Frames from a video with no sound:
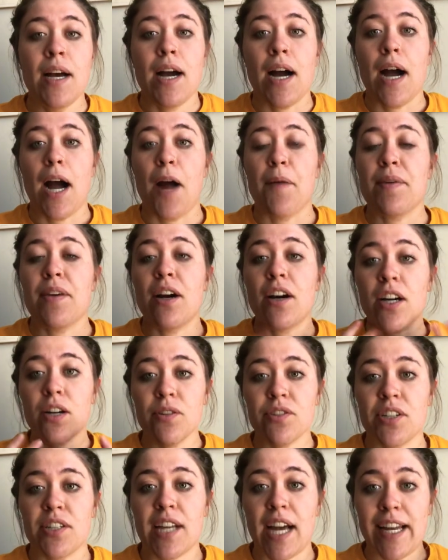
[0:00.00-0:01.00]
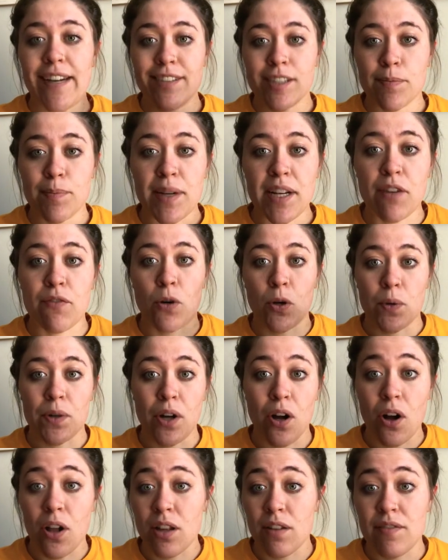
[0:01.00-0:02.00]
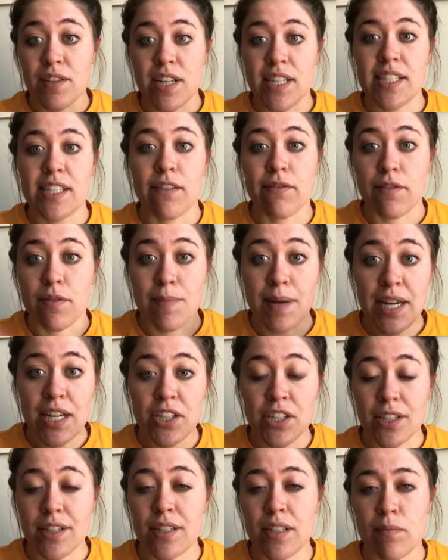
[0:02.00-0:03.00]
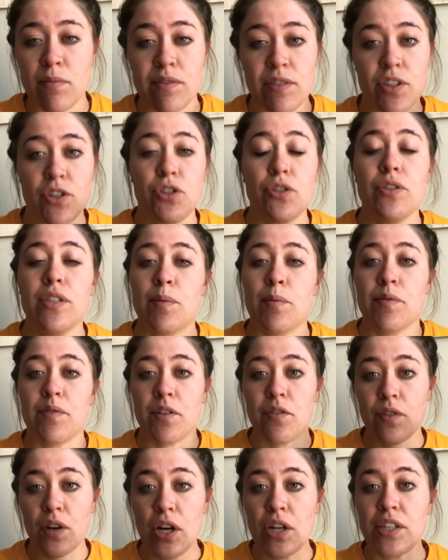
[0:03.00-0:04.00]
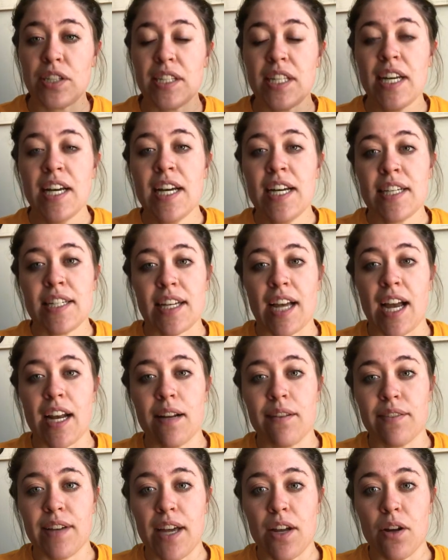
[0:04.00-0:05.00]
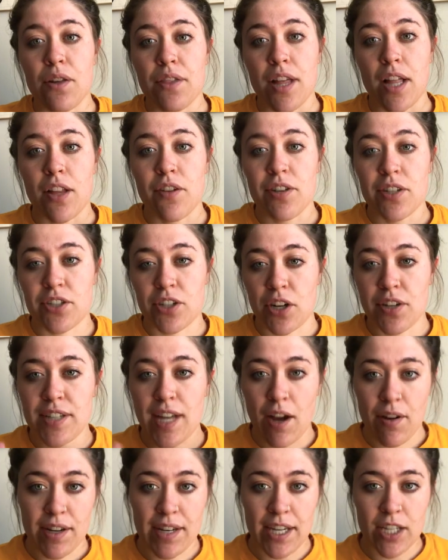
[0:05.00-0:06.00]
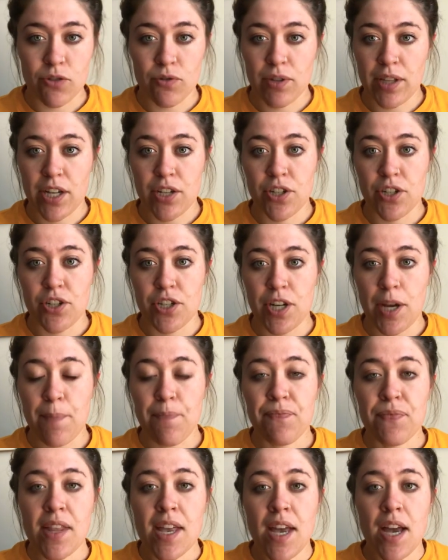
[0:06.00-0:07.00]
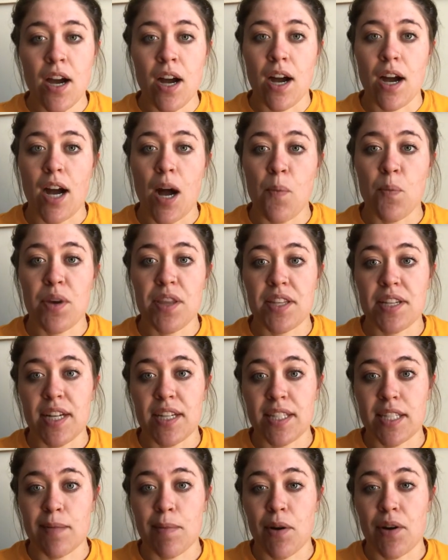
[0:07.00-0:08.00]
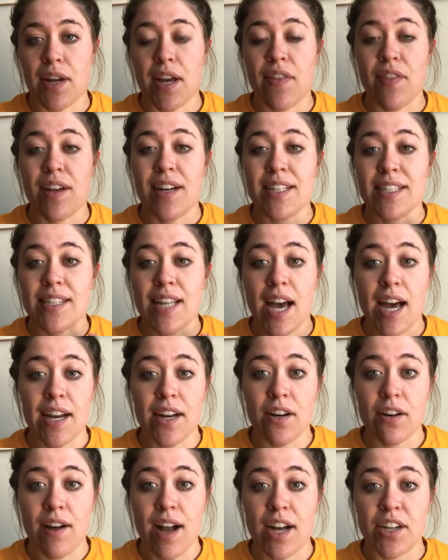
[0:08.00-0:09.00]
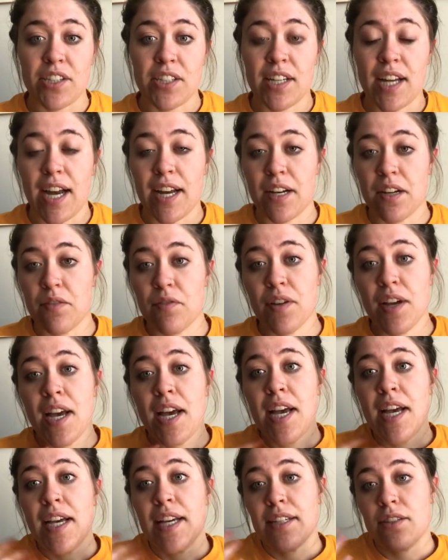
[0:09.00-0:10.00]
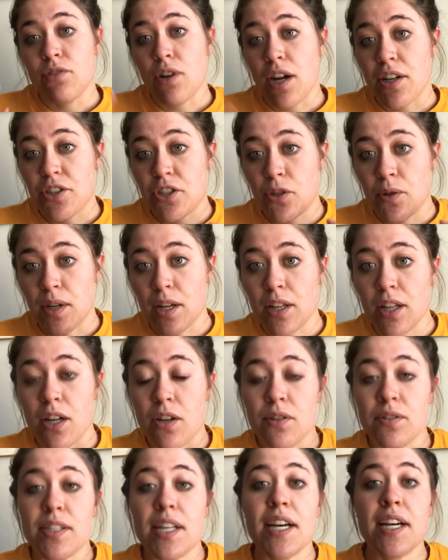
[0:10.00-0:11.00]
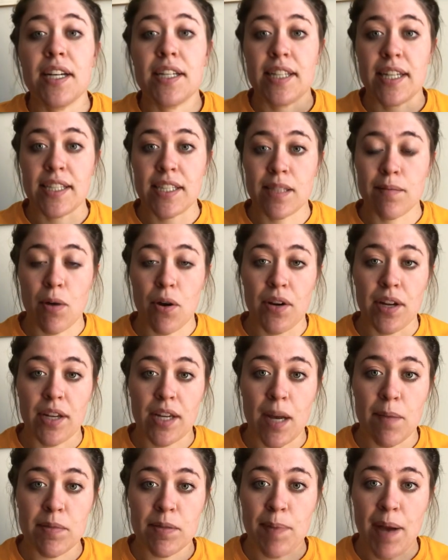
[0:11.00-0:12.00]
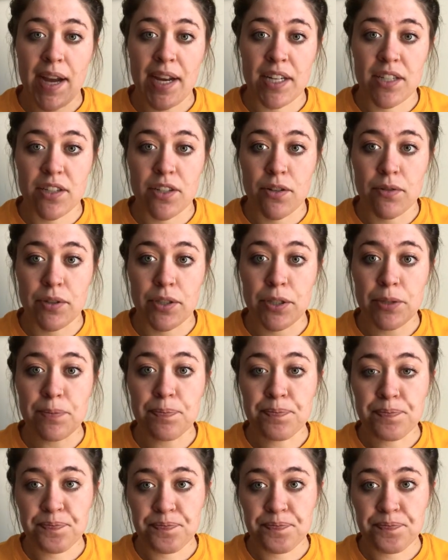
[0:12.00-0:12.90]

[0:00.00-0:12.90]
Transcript: Iago is just kind of spitting forward all of this information, some of it true, some of it false, to kind of get Othello to start doubting his relationship with Desdemona. And then as that interaction kind of draws to a close, Desdemona comes back into the room.